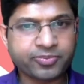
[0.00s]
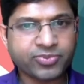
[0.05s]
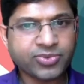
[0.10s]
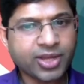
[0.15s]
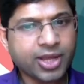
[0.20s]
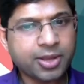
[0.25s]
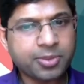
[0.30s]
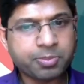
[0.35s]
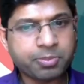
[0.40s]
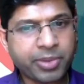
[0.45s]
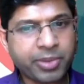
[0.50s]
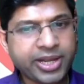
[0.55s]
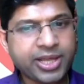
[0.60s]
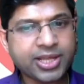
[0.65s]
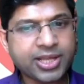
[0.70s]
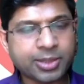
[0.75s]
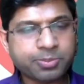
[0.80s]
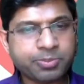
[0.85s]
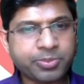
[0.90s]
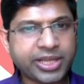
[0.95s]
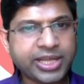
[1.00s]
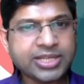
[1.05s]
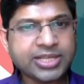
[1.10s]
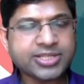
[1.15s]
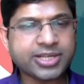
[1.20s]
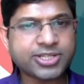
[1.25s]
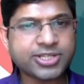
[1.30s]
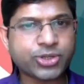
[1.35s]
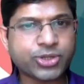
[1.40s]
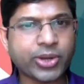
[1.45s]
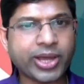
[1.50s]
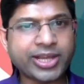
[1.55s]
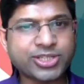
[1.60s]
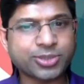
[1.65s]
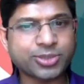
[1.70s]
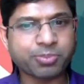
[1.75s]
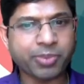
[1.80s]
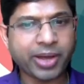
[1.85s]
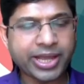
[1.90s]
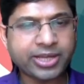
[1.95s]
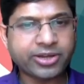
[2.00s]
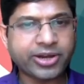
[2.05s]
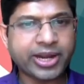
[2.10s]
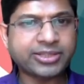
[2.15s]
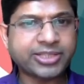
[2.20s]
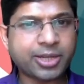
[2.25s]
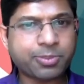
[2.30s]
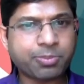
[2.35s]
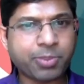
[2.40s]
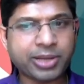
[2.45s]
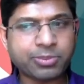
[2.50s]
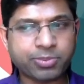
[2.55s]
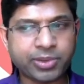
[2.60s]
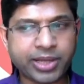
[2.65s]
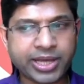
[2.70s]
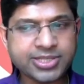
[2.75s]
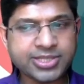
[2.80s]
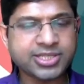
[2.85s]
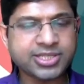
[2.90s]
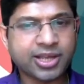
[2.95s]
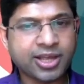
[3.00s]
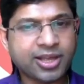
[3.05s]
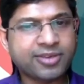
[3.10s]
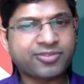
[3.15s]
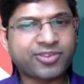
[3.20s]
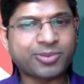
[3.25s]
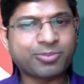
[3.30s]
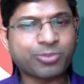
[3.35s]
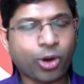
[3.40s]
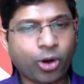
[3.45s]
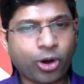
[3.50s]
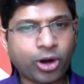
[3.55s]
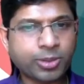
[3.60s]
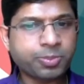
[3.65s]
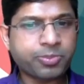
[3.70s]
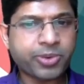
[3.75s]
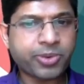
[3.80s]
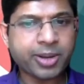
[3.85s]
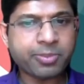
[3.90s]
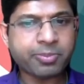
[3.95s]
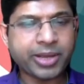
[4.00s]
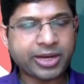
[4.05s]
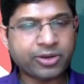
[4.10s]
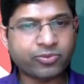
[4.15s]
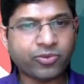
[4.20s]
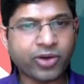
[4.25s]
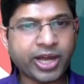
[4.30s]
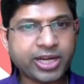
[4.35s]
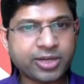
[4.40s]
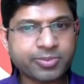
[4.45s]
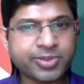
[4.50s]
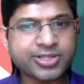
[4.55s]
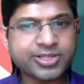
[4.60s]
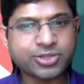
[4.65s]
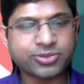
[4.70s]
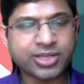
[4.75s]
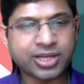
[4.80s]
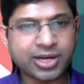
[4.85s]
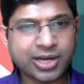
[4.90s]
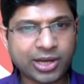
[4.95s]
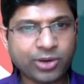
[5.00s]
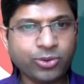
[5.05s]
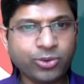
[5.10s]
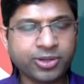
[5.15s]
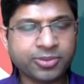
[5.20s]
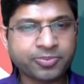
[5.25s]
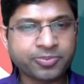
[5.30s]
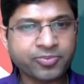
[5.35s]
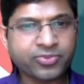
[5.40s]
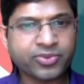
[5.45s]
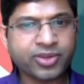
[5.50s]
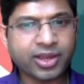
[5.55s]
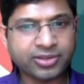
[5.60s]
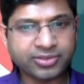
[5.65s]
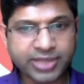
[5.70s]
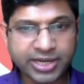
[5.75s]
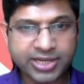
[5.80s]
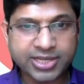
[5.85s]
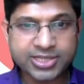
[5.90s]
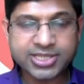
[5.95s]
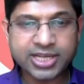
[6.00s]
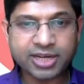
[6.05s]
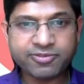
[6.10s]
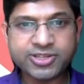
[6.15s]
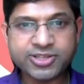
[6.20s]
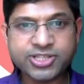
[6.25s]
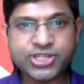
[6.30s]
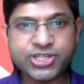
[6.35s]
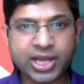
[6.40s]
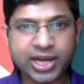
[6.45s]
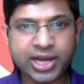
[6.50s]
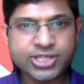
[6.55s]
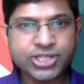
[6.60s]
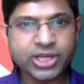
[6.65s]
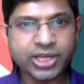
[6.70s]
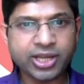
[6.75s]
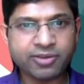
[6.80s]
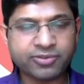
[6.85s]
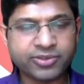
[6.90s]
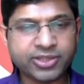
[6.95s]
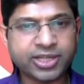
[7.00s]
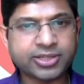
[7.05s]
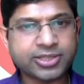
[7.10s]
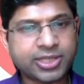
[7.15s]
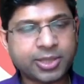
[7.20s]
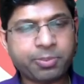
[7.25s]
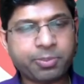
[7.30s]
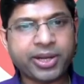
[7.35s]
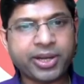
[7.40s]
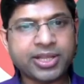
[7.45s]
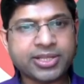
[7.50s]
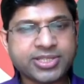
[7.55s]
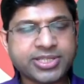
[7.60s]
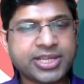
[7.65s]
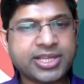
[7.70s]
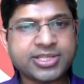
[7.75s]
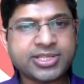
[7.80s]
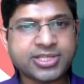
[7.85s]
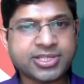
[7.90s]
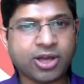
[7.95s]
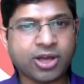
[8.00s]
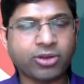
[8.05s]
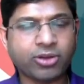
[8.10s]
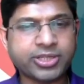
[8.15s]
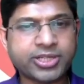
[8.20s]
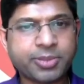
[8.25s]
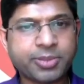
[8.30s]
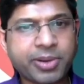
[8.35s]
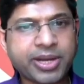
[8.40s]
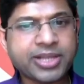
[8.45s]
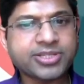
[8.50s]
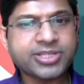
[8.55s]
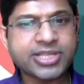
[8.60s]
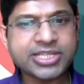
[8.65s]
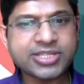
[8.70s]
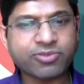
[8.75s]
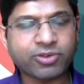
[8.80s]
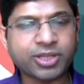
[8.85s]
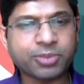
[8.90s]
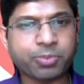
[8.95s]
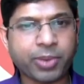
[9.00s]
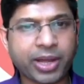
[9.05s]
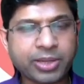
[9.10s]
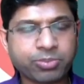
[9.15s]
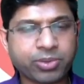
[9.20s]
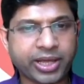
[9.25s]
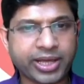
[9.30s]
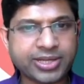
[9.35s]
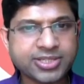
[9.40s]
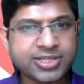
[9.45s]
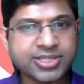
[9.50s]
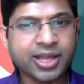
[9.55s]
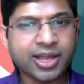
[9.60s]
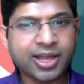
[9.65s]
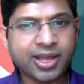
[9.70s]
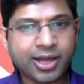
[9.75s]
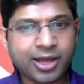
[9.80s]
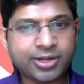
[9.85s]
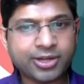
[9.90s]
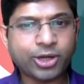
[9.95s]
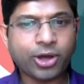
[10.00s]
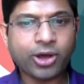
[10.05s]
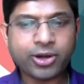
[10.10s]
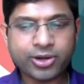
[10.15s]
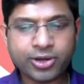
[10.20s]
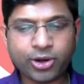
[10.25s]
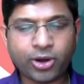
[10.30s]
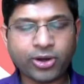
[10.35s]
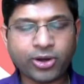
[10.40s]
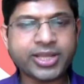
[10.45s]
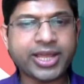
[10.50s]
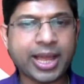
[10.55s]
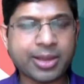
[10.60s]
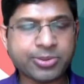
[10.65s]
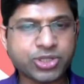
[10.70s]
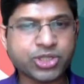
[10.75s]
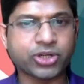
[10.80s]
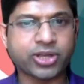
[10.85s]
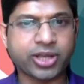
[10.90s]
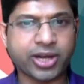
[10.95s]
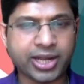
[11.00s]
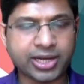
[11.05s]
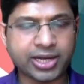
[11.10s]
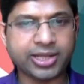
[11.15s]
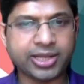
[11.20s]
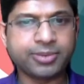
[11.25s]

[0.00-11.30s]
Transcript: Many companies are trying to migrate their pipelines from on-prem environments to the cloud, and that itself is challenging if the dependencies, all the dependencies for the pipelines, not captured correctly.